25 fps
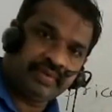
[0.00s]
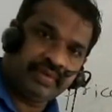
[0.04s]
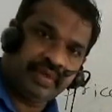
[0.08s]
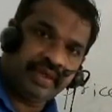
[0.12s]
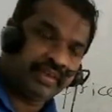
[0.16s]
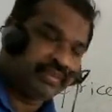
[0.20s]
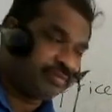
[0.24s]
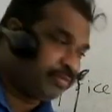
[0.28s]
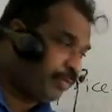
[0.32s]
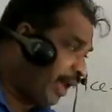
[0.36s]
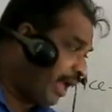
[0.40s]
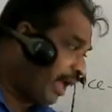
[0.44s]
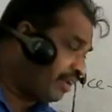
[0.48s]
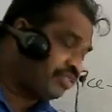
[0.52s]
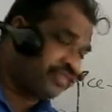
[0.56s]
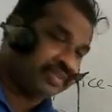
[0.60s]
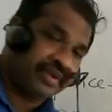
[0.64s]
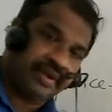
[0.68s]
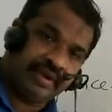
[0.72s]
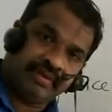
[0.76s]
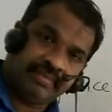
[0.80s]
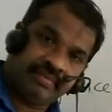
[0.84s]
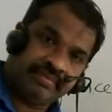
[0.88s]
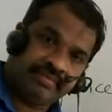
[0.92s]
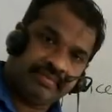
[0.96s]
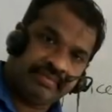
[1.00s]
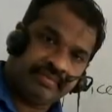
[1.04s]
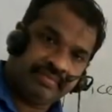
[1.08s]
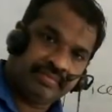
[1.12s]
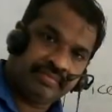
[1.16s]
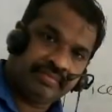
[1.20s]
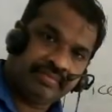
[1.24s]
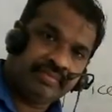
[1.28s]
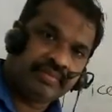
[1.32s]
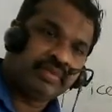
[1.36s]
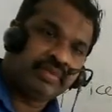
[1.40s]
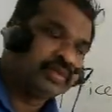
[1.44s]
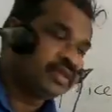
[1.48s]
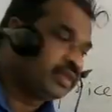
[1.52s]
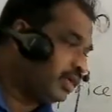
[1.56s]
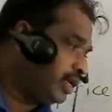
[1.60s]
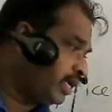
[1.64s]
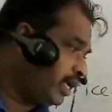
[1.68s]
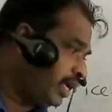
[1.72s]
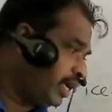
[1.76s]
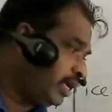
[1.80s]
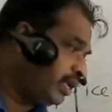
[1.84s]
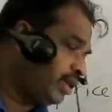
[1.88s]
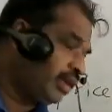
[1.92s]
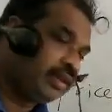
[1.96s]
expansion
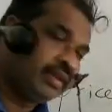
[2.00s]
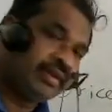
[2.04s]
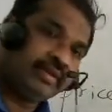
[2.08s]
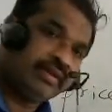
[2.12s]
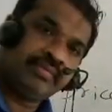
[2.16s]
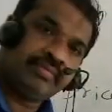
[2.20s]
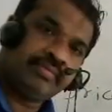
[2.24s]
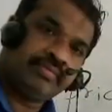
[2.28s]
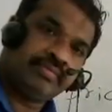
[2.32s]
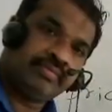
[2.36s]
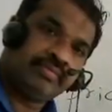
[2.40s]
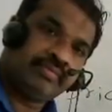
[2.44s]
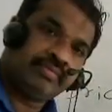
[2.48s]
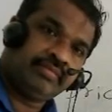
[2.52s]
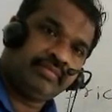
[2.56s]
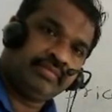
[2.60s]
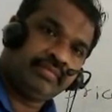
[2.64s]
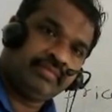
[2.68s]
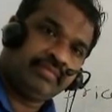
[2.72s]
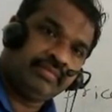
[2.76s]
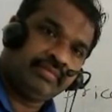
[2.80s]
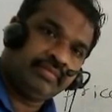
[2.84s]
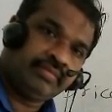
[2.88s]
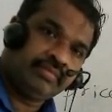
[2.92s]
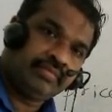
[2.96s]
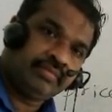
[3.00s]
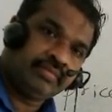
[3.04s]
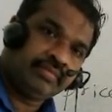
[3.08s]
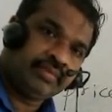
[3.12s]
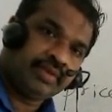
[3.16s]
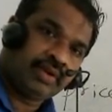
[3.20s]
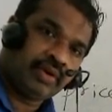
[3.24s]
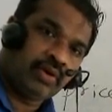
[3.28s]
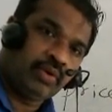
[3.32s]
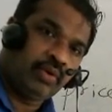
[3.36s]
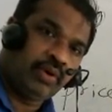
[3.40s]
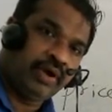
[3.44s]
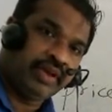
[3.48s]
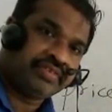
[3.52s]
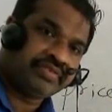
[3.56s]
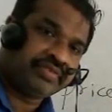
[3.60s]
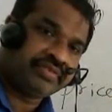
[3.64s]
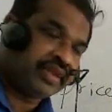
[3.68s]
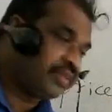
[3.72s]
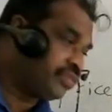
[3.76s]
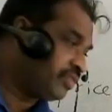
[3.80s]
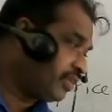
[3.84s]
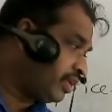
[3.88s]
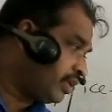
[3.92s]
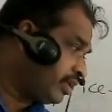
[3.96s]
in or
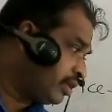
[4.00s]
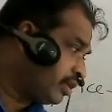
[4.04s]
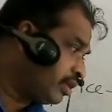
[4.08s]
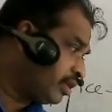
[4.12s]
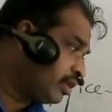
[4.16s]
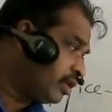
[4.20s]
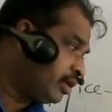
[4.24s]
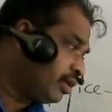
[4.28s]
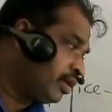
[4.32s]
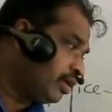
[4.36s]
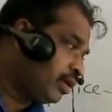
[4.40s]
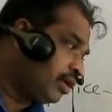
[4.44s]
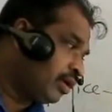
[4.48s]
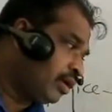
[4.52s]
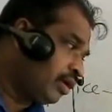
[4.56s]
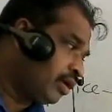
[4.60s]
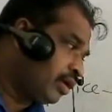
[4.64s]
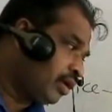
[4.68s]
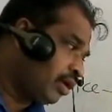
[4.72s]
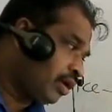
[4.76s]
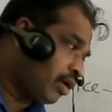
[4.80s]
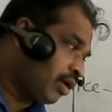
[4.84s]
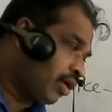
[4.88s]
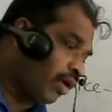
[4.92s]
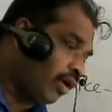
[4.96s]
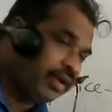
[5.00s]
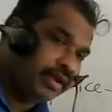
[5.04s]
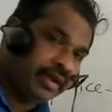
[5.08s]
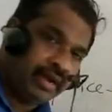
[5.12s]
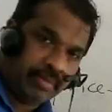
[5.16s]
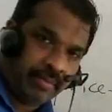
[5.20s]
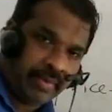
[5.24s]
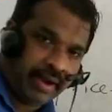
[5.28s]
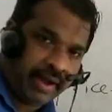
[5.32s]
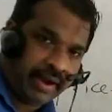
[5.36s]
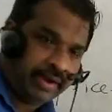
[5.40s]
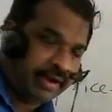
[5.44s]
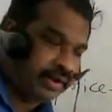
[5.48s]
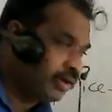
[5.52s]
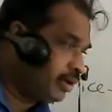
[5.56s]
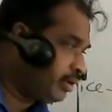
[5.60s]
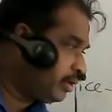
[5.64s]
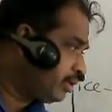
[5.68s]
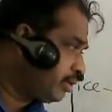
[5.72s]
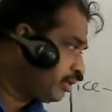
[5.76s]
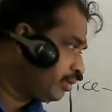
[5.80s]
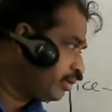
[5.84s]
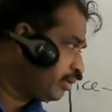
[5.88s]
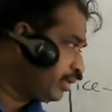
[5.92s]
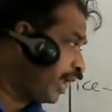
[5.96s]
extension in quantity demand.
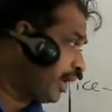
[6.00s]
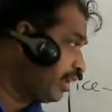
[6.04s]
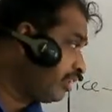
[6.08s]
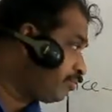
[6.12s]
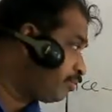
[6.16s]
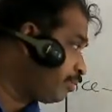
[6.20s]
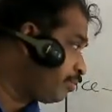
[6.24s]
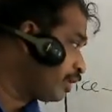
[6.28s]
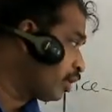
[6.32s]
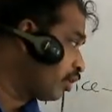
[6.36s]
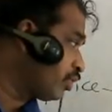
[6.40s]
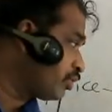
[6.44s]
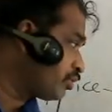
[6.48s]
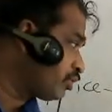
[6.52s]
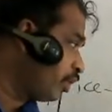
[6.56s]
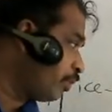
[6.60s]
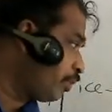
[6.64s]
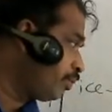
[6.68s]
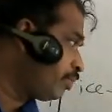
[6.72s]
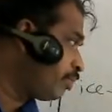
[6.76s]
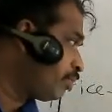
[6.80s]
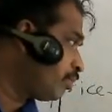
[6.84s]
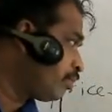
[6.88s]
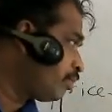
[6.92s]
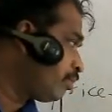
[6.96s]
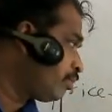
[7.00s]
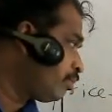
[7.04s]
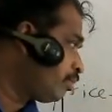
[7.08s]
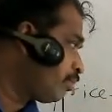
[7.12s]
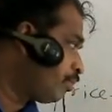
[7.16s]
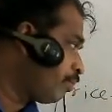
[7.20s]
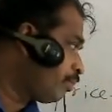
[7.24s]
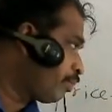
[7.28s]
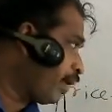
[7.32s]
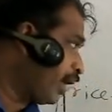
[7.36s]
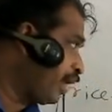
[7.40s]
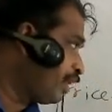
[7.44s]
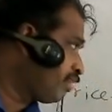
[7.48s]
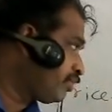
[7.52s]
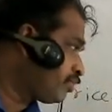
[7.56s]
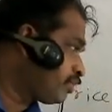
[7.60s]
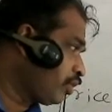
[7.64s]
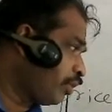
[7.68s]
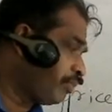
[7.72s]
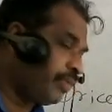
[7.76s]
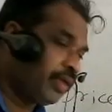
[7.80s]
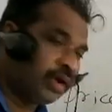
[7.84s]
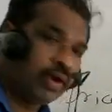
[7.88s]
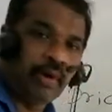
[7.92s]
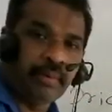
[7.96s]
That is because of price
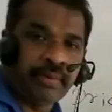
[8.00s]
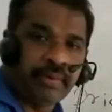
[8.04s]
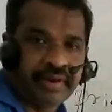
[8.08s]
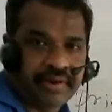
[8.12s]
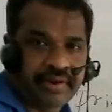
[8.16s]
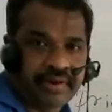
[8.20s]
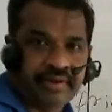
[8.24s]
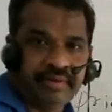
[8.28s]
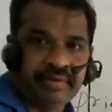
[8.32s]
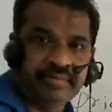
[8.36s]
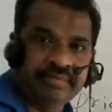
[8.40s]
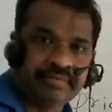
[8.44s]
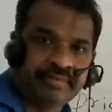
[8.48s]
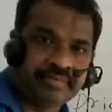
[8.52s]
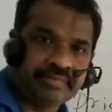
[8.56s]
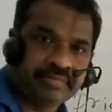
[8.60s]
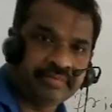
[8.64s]
of the commodity.